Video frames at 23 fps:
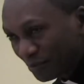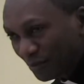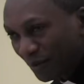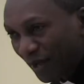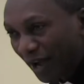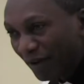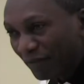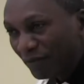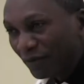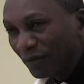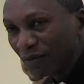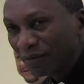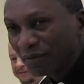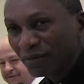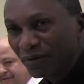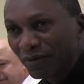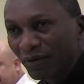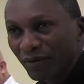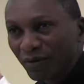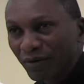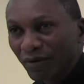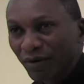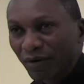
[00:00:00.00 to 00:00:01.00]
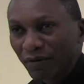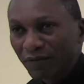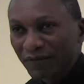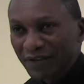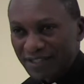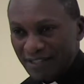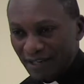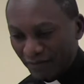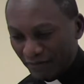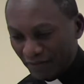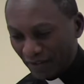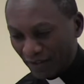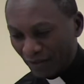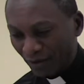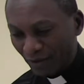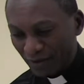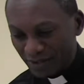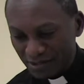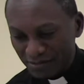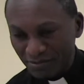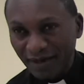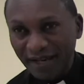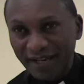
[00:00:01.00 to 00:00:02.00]
do we have all, all of us have the
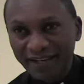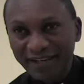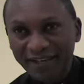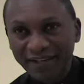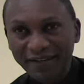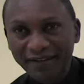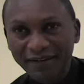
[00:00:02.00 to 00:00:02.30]
notes, right?